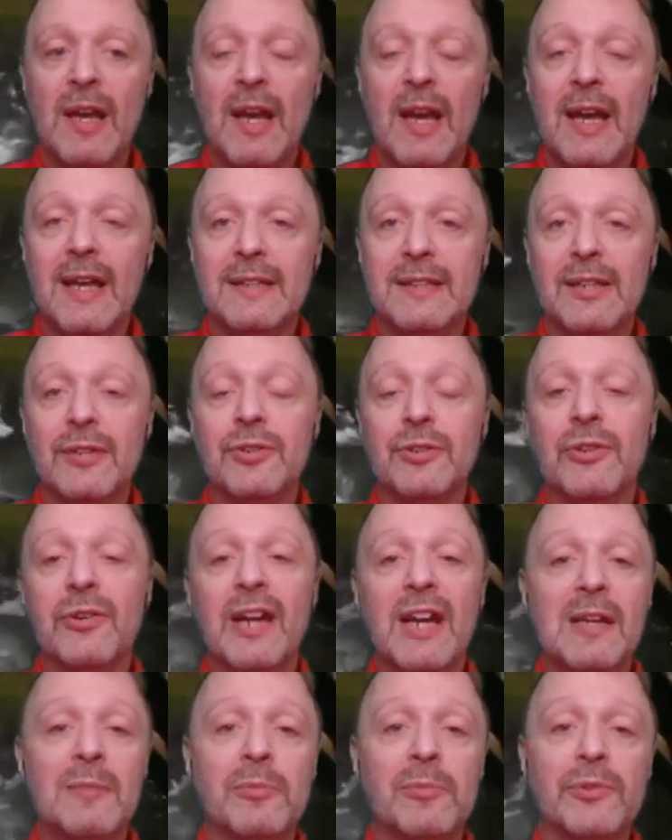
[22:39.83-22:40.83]
And so you're
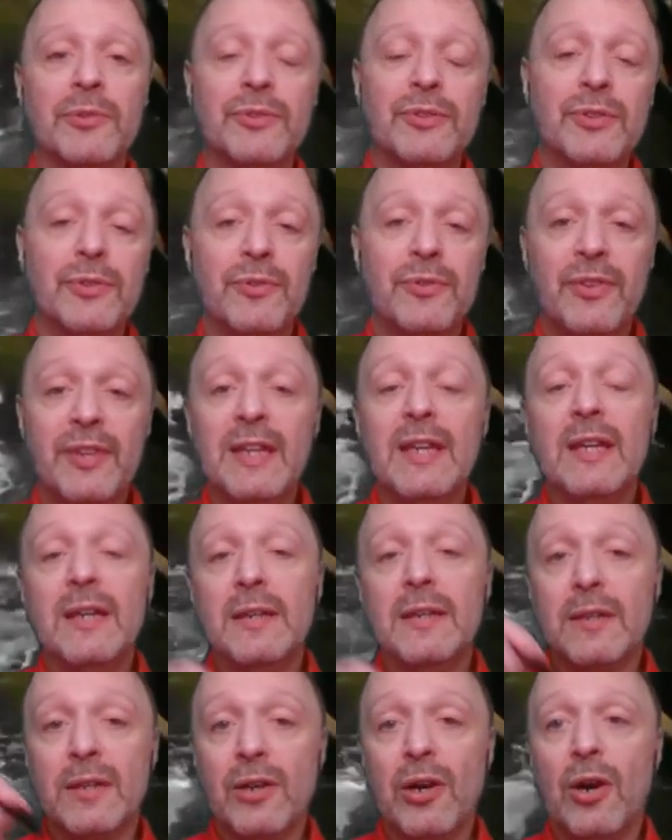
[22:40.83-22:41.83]
able to
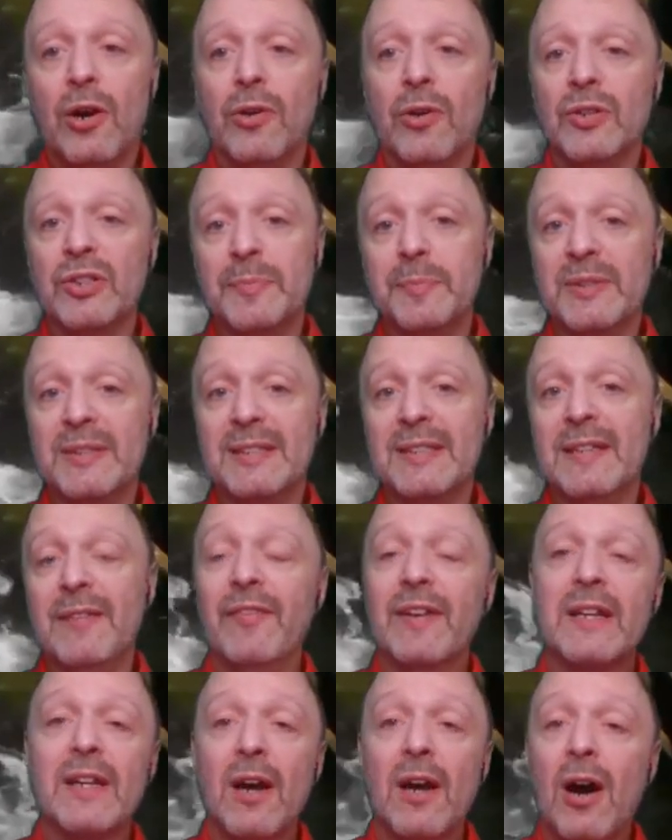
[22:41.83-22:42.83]
then call
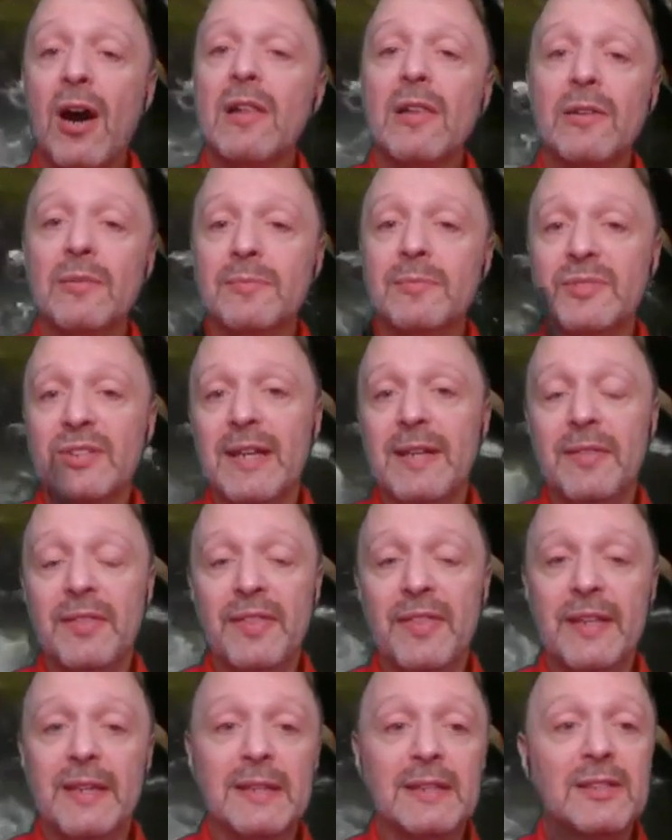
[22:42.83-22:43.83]
specific columns and
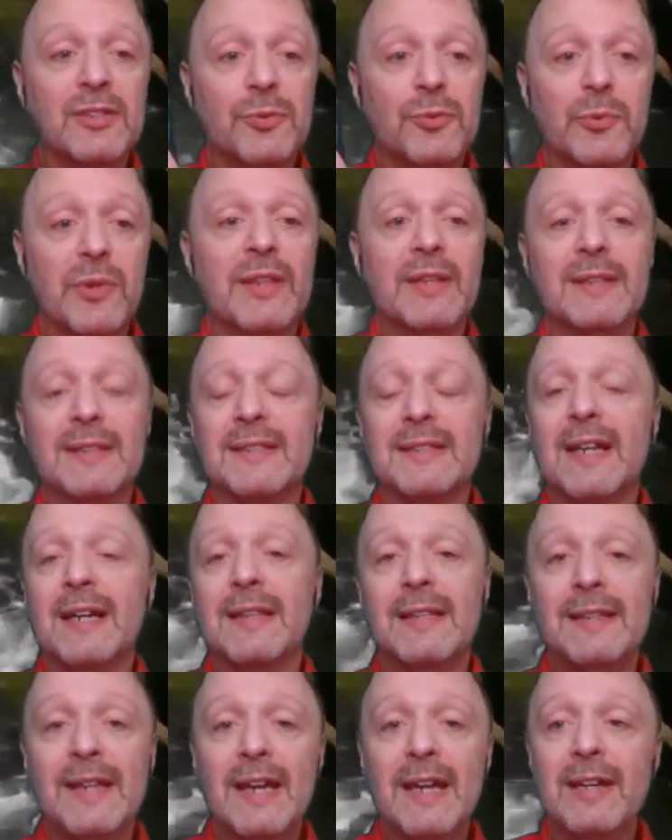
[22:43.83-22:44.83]
things with inside
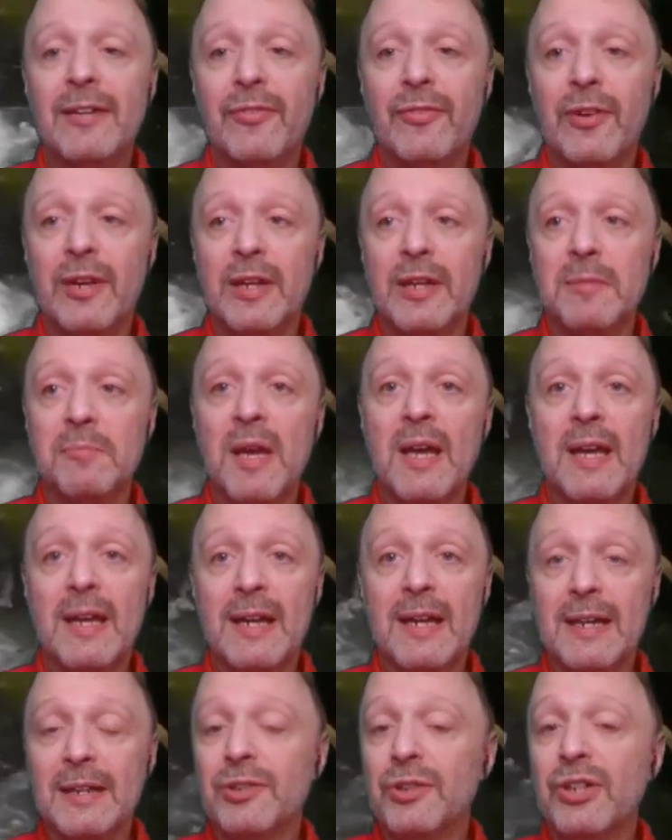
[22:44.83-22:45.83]
the data frame
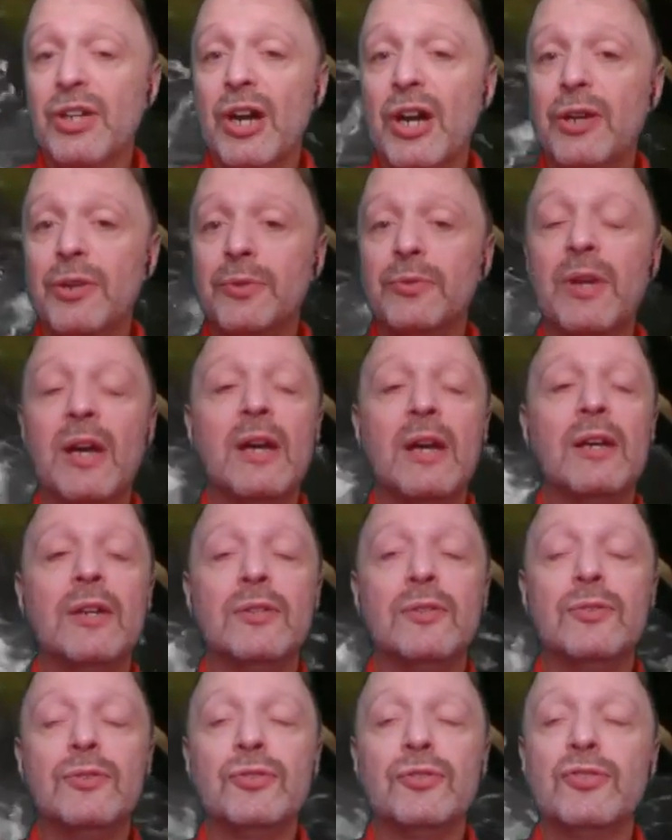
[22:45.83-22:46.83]
in your code
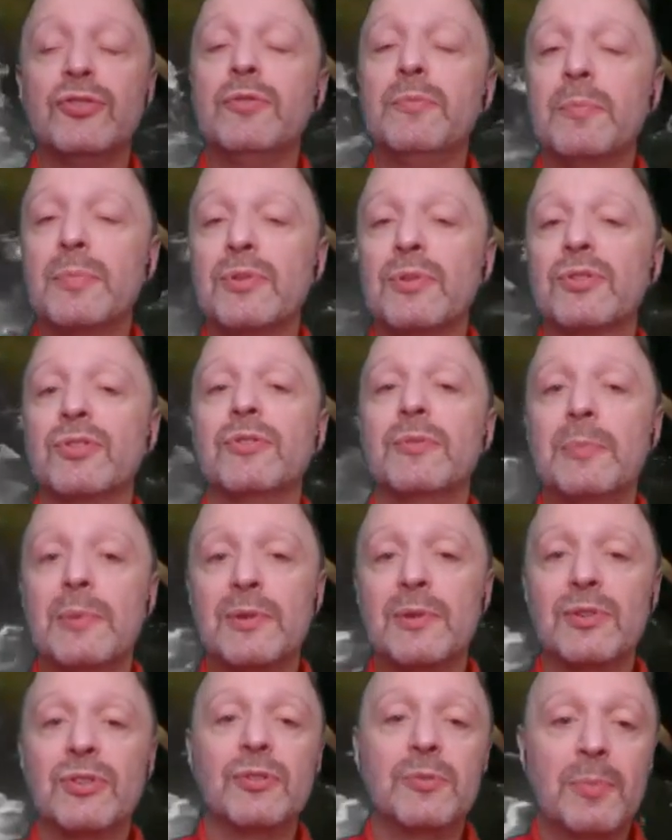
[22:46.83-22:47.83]
super,
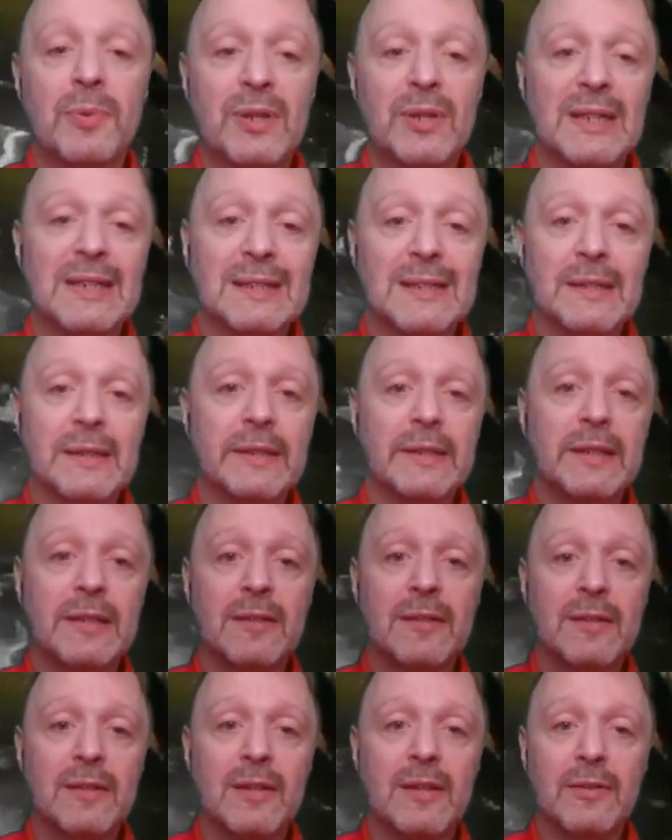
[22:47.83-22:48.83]
super, super easily,
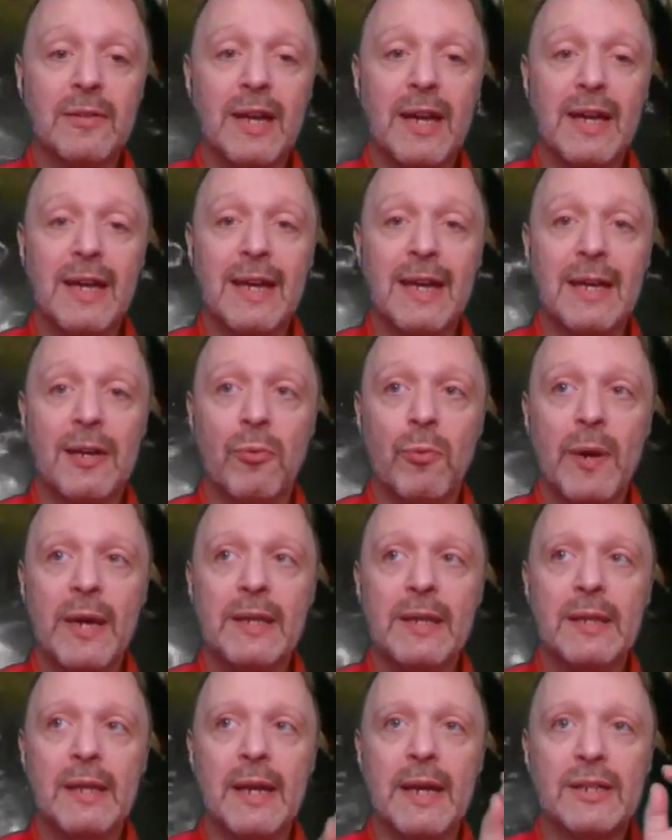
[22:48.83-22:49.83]
okay, in a way
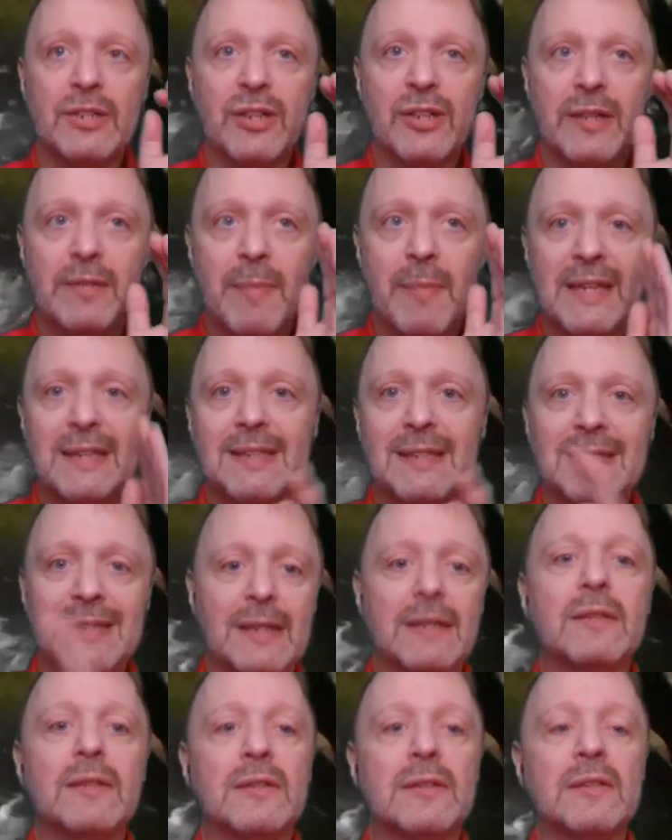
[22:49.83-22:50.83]
that actually makes
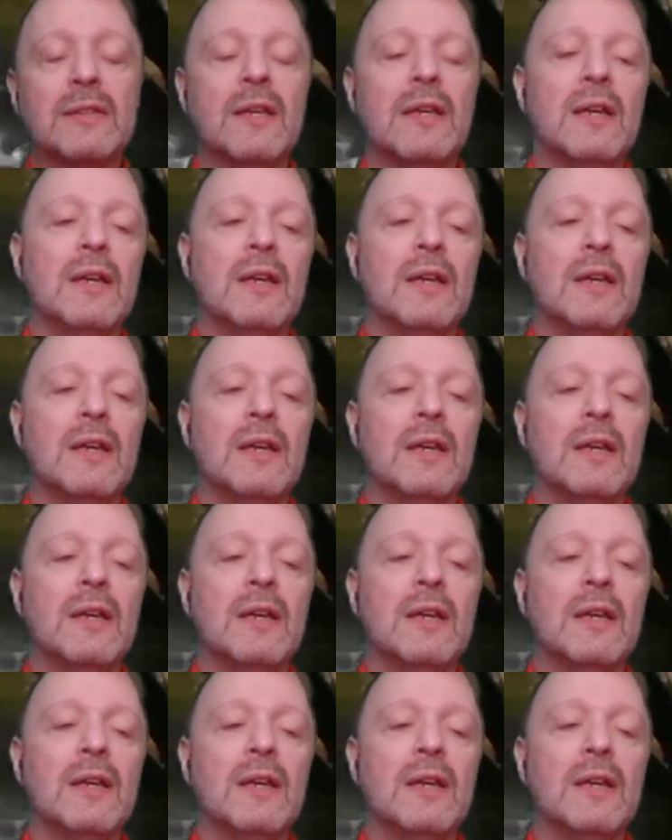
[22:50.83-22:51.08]
sense.